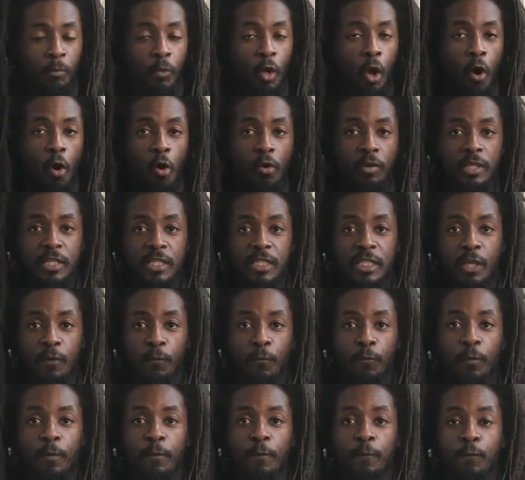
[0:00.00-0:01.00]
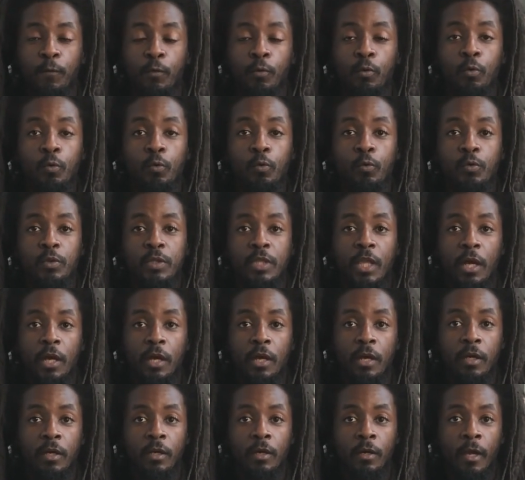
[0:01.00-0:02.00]
all these different foods,
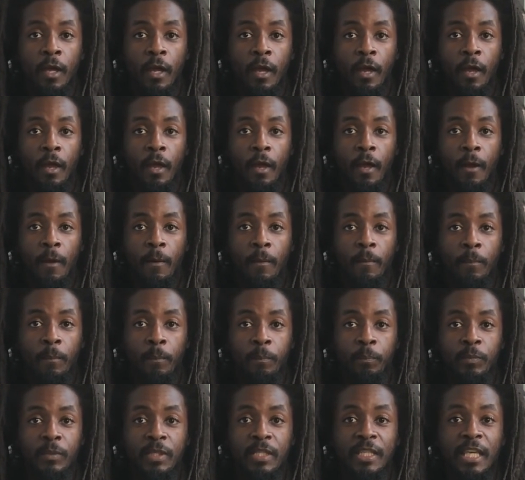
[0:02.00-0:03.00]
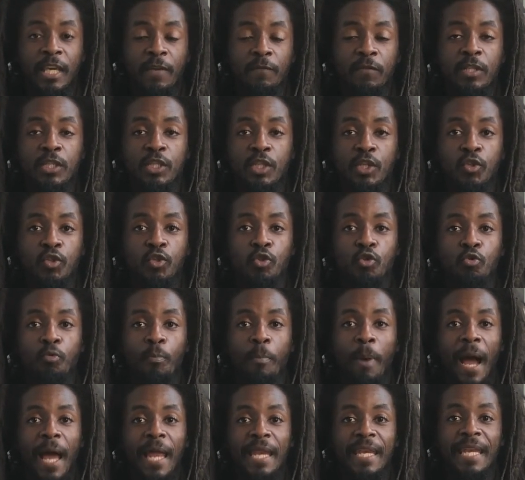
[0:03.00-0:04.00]
they're given to you
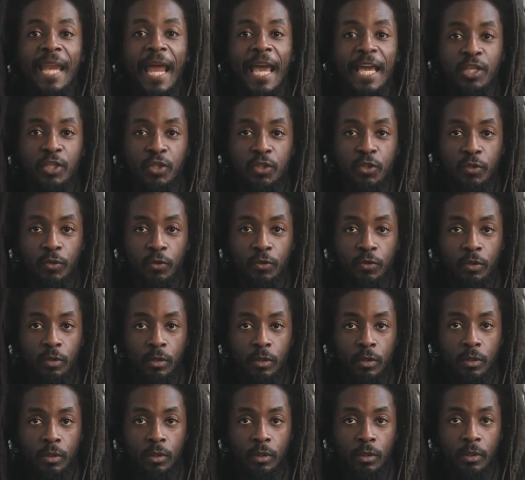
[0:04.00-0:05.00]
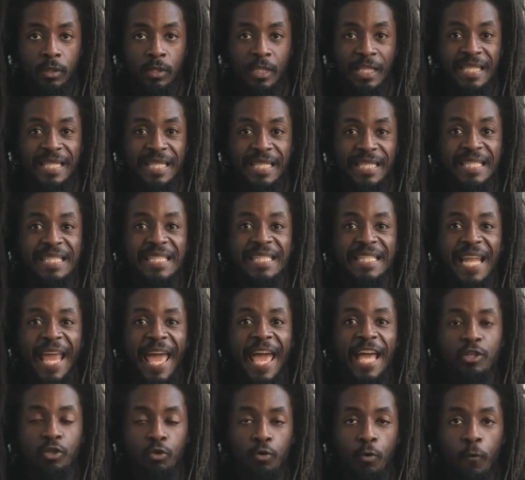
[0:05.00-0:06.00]
by nature. This is
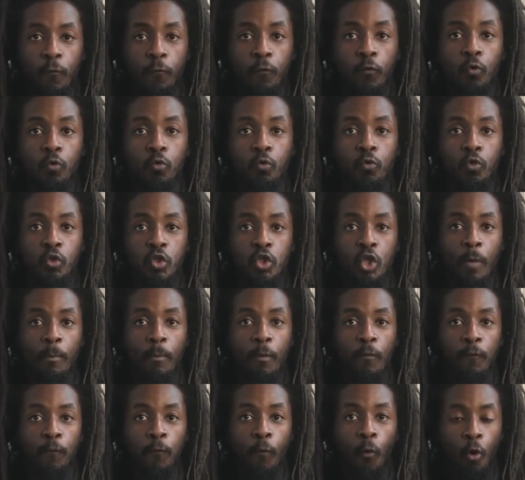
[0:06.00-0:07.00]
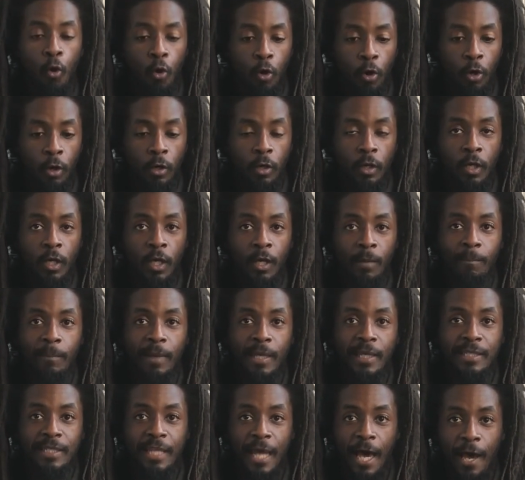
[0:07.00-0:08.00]
natural food. So before
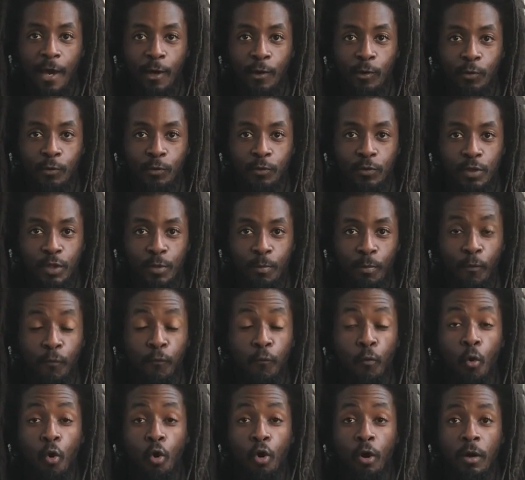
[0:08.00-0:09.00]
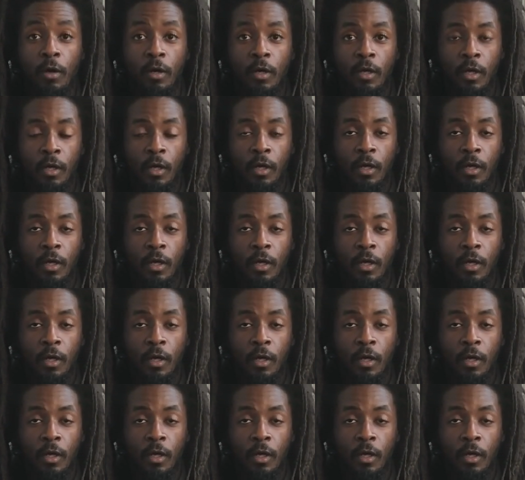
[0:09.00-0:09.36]
McDonald's, before